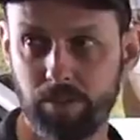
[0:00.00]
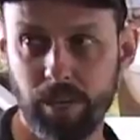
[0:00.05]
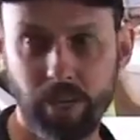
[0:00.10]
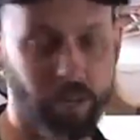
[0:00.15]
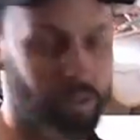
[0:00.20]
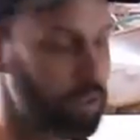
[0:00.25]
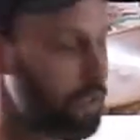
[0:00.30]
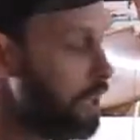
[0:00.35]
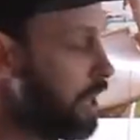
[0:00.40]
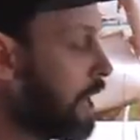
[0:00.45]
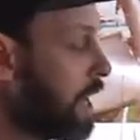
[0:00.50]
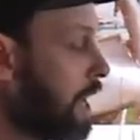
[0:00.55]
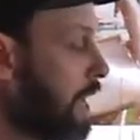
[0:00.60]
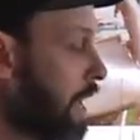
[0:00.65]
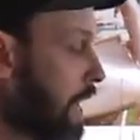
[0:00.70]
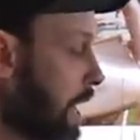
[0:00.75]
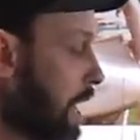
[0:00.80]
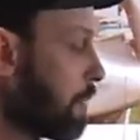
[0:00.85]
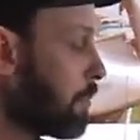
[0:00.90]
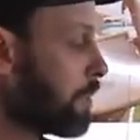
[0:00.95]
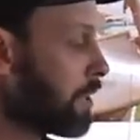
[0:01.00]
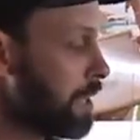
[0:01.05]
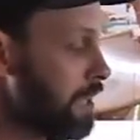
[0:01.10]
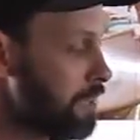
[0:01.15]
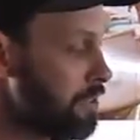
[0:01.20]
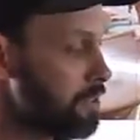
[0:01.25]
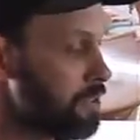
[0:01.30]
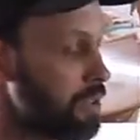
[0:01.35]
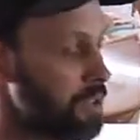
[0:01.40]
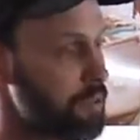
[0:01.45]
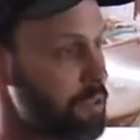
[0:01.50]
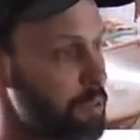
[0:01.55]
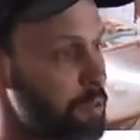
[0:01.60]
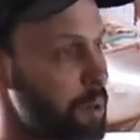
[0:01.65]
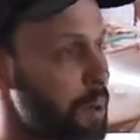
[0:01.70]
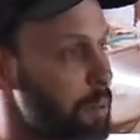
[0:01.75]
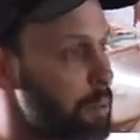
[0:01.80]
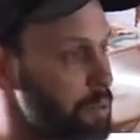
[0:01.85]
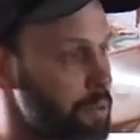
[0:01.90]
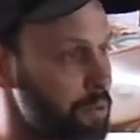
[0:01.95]
centered, and I'm gonna get tons of
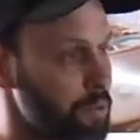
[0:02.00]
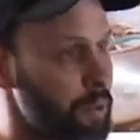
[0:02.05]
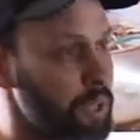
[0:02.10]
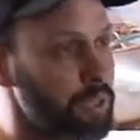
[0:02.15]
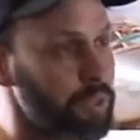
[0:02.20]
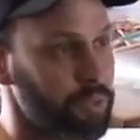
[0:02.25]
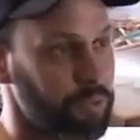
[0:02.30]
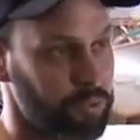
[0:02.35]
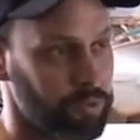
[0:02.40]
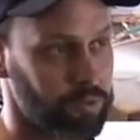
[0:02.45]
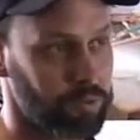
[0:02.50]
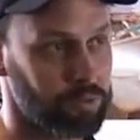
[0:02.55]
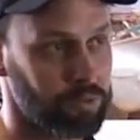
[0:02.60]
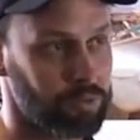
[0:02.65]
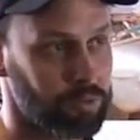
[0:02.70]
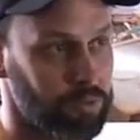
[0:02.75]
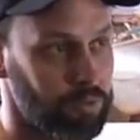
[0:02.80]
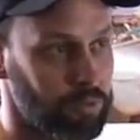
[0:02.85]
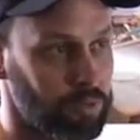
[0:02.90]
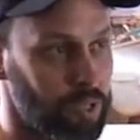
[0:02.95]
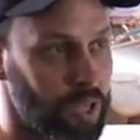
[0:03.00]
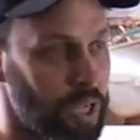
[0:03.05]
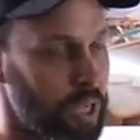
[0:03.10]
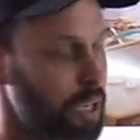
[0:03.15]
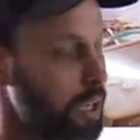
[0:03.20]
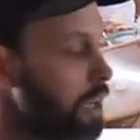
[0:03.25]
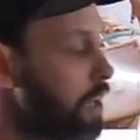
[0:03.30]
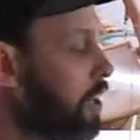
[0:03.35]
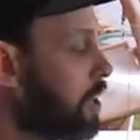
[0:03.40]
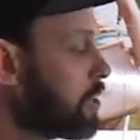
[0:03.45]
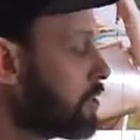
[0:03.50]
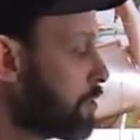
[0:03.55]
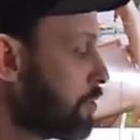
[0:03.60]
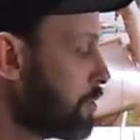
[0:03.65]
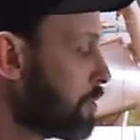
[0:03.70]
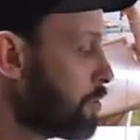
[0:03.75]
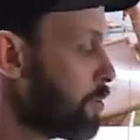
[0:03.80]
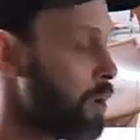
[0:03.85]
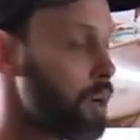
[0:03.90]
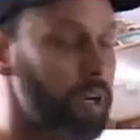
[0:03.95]
bubbles and wrinkles, okay? So
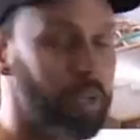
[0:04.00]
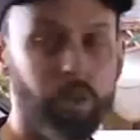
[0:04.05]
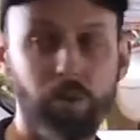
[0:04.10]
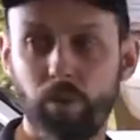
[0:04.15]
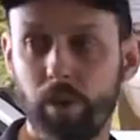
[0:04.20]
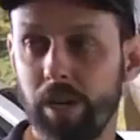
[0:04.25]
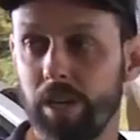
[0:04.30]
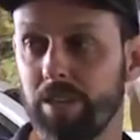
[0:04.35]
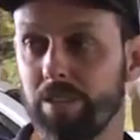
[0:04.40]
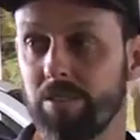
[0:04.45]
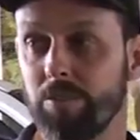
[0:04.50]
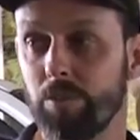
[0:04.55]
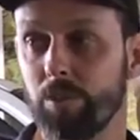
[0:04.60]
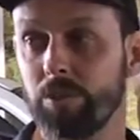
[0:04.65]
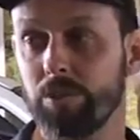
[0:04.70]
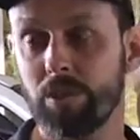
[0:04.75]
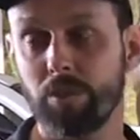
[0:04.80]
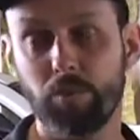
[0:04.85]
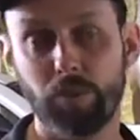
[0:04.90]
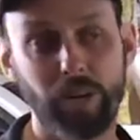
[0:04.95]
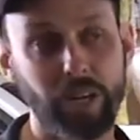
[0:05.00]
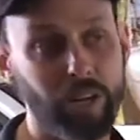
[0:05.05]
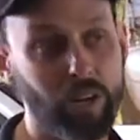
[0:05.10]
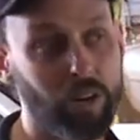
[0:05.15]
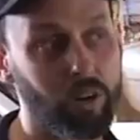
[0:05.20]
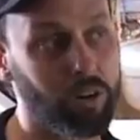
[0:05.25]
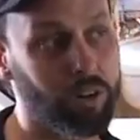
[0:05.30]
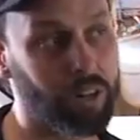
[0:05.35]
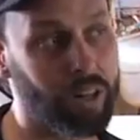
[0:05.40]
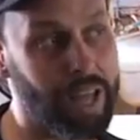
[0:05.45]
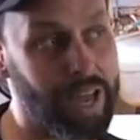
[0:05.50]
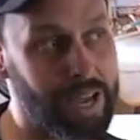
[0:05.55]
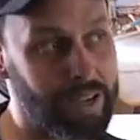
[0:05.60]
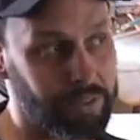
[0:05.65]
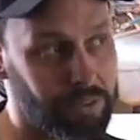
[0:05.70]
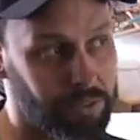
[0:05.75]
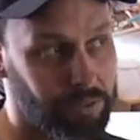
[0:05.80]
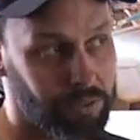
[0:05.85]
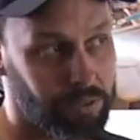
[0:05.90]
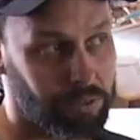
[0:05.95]
what you want to create is what I call
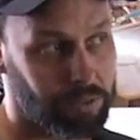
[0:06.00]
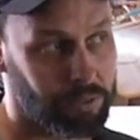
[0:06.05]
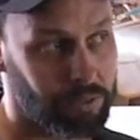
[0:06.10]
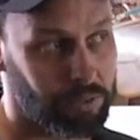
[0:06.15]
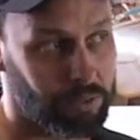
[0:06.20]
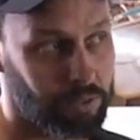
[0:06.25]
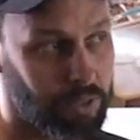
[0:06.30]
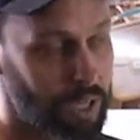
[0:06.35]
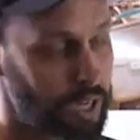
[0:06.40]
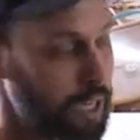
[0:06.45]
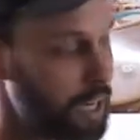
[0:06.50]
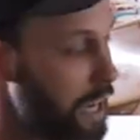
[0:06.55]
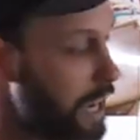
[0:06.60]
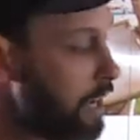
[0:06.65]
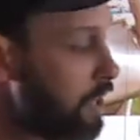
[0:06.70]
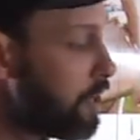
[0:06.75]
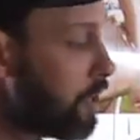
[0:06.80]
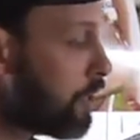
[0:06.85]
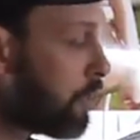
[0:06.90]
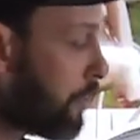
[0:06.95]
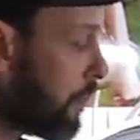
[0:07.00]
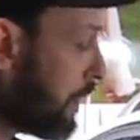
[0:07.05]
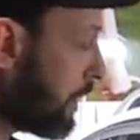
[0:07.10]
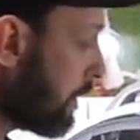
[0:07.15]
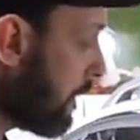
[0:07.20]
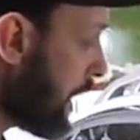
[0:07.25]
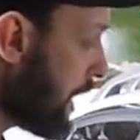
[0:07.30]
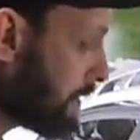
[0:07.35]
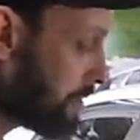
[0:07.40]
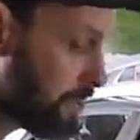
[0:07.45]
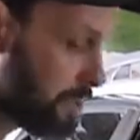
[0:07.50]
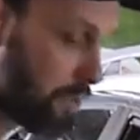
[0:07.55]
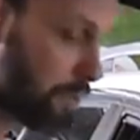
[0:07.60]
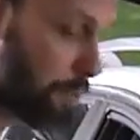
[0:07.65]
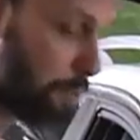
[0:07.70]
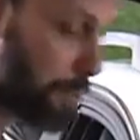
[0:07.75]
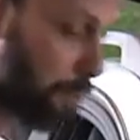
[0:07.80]
glass, okay? And how do you create glass is